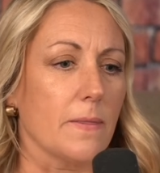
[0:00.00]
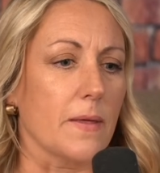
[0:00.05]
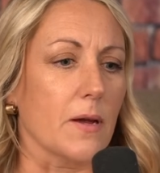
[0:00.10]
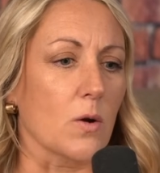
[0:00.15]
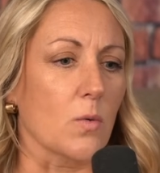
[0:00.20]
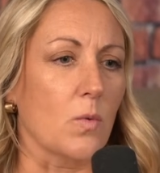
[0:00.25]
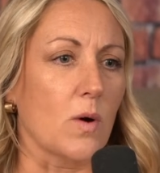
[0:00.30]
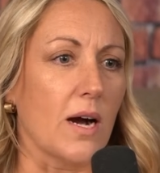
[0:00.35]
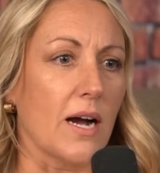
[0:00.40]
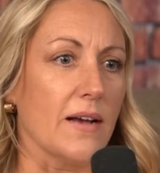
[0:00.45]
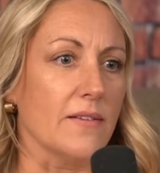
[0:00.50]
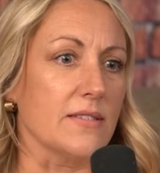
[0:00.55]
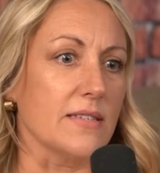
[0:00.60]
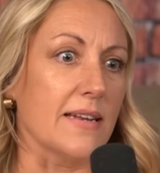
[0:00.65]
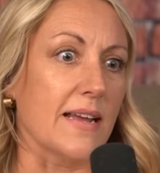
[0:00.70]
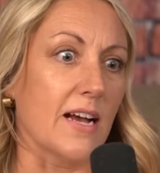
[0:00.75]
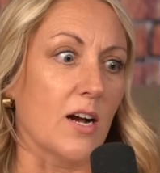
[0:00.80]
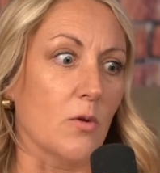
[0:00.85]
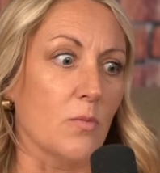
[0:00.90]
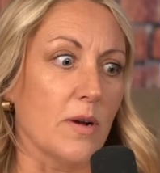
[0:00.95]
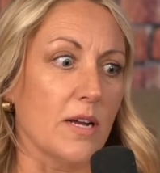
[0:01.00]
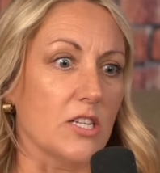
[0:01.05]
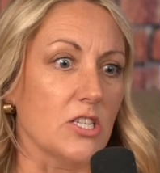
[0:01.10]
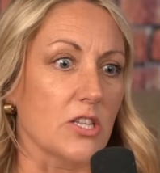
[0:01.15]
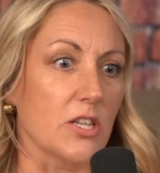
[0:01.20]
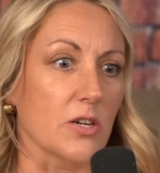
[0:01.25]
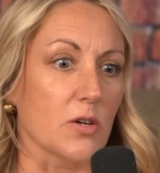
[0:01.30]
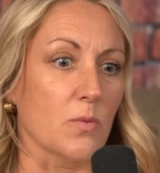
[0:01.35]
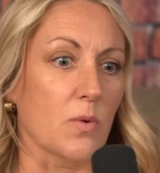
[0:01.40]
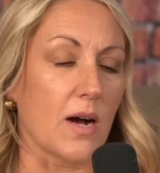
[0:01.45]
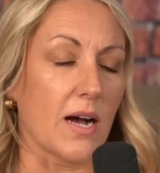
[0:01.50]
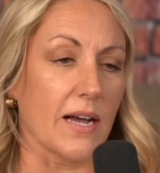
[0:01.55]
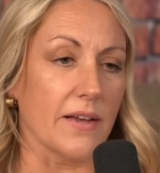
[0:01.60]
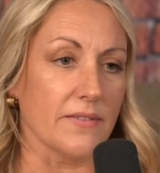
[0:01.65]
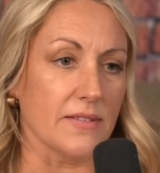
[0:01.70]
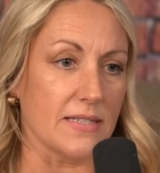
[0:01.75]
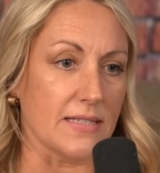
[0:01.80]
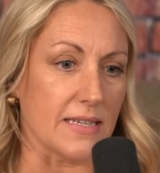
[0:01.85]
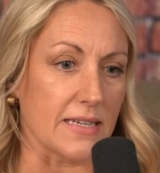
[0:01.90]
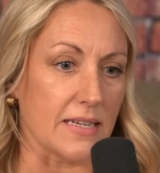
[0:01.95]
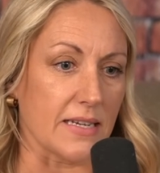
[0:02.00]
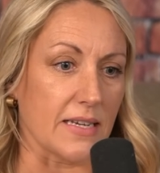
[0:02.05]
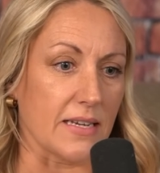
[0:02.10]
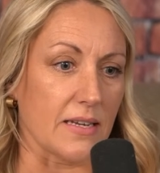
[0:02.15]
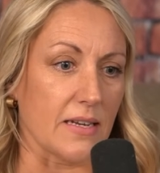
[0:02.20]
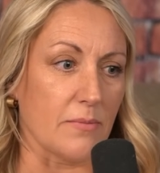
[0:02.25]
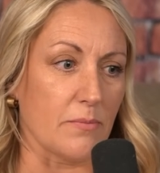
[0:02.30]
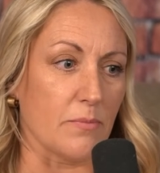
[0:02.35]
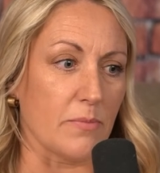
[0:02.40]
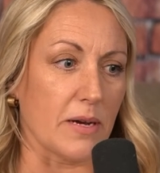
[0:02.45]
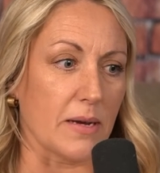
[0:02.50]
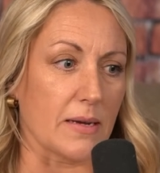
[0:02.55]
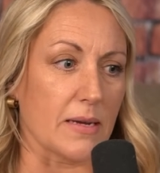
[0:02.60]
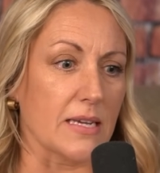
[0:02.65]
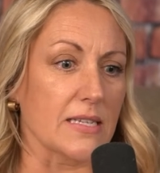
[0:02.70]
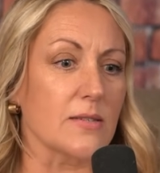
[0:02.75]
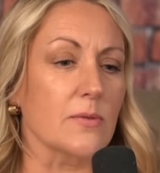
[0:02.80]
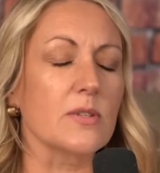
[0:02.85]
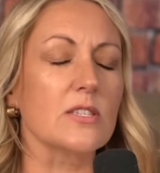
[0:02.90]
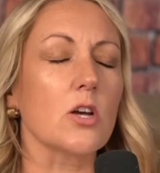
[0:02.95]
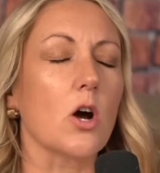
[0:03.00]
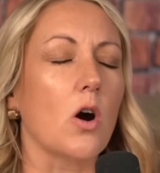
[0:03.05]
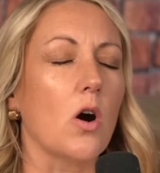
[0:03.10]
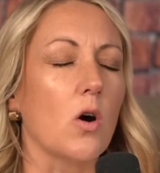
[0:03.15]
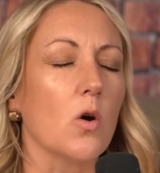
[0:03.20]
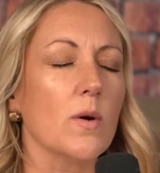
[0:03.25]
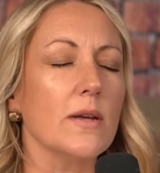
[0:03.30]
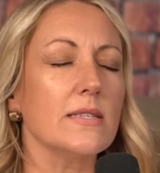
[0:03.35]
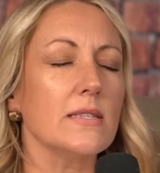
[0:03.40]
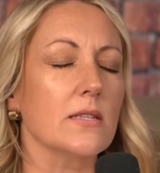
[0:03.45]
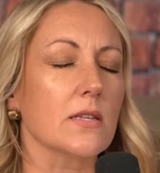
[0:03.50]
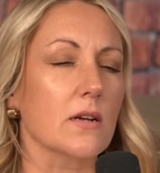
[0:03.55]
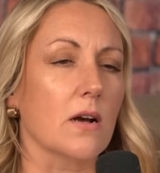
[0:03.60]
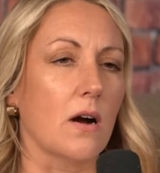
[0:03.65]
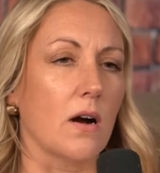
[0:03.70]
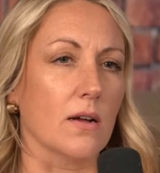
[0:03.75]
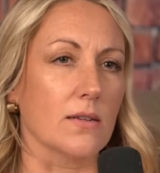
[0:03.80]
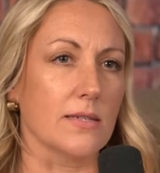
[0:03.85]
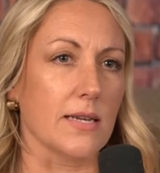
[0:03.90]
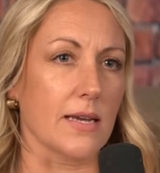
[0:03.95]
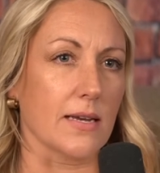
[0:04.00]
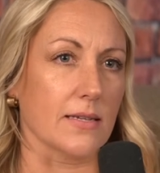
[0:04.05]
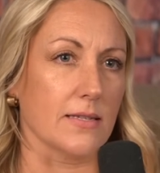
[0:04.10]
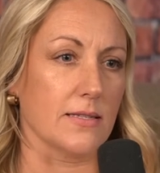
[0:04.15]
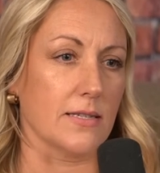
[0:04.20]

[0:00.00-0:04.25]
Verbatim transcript: their wives and how much their wives did, but because it was always in the context